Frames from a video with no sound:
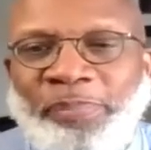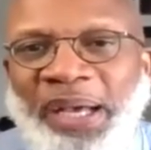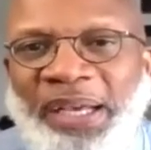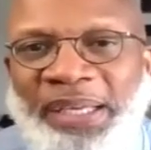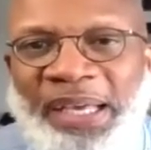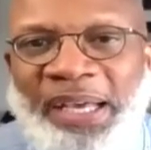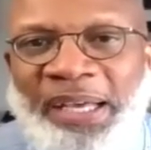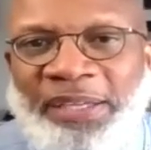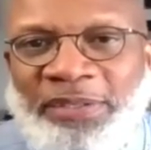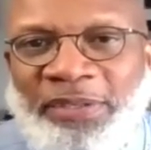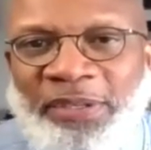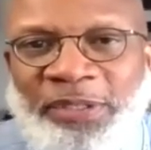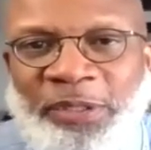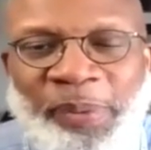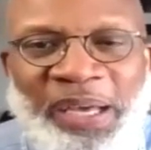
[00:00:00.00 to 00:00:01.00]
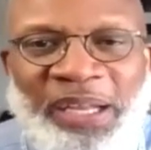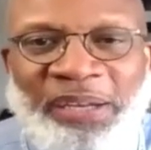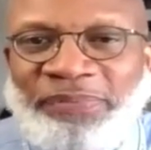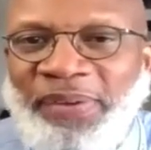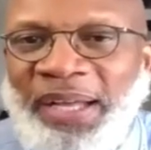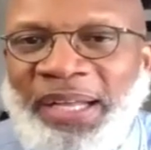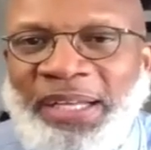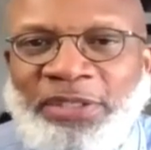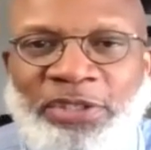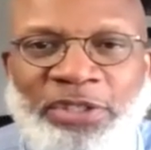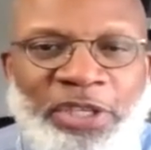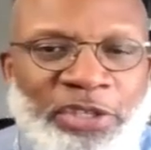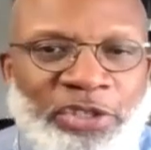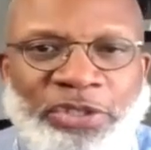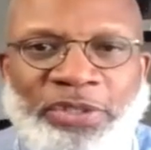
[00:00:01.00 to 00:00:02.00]
podcasts, on Spotify,
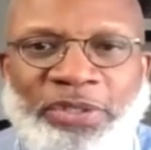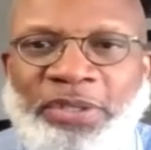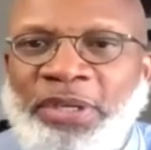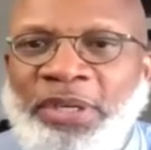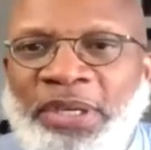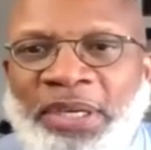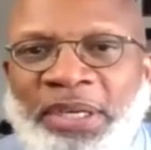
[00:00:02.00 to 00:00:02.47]
Stitcher.